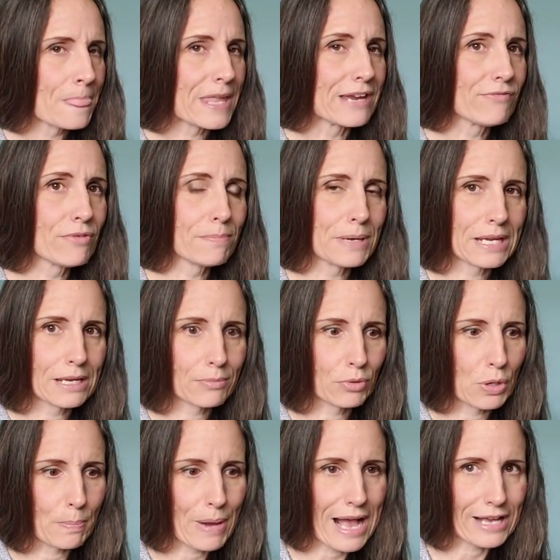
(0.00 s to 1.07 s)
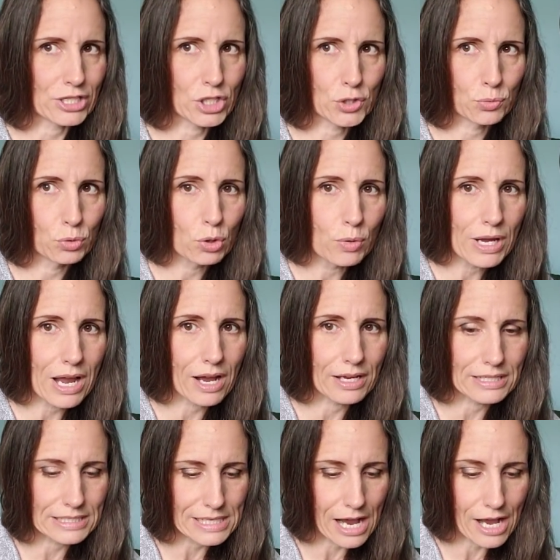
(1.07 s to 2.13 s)
even being able to pass through it
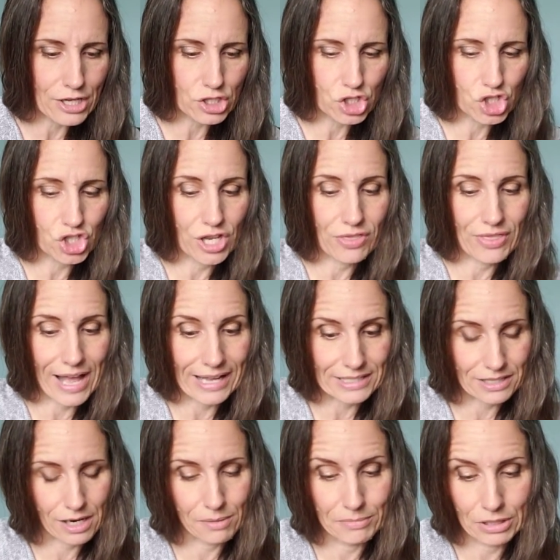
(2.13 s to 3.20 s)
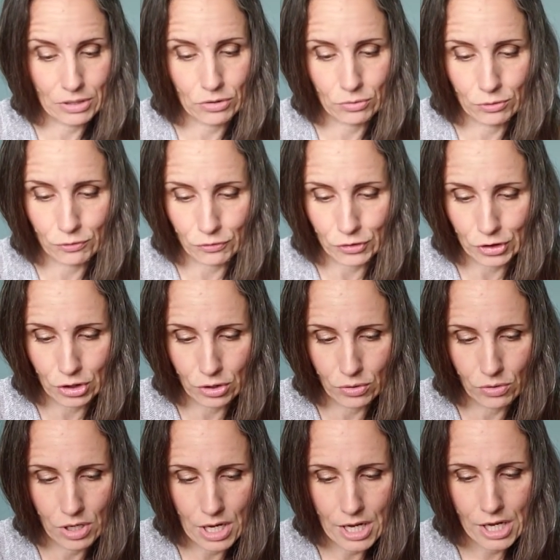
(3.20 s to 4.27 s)
untouched, that's coming through for
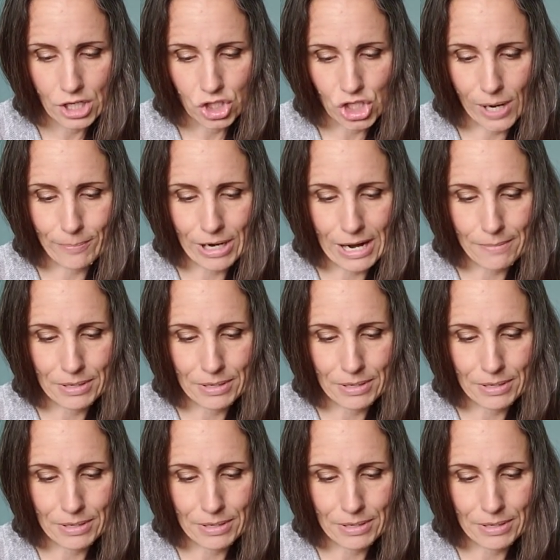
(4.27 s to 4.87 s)
you, Gemini.